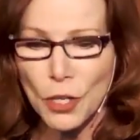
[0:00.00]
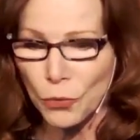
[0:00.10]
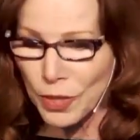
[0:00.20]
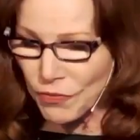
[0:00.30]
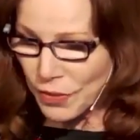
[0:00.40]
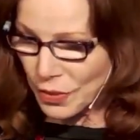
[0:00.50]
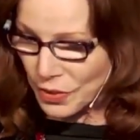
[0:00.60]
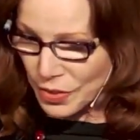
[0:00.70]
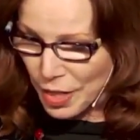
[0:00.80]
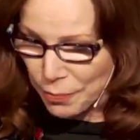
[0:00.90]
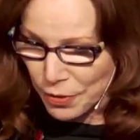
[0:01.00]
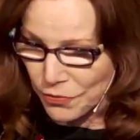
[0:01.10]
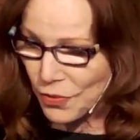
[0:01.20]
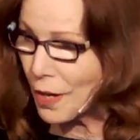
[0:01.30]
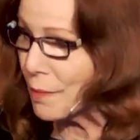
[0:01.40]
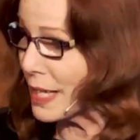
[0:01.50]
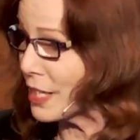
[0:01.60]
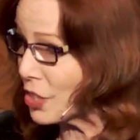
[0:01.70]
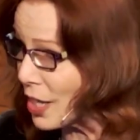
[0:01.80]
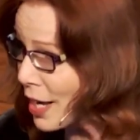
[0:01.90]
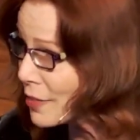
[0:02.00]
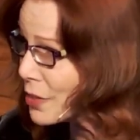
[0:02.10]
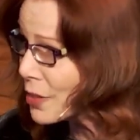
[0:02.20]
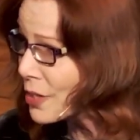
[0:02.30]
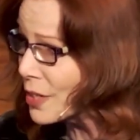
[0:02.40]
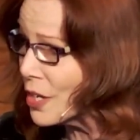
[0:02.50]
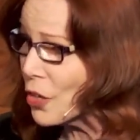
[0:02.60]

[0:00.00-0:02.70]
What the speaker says: we feel separate from each other,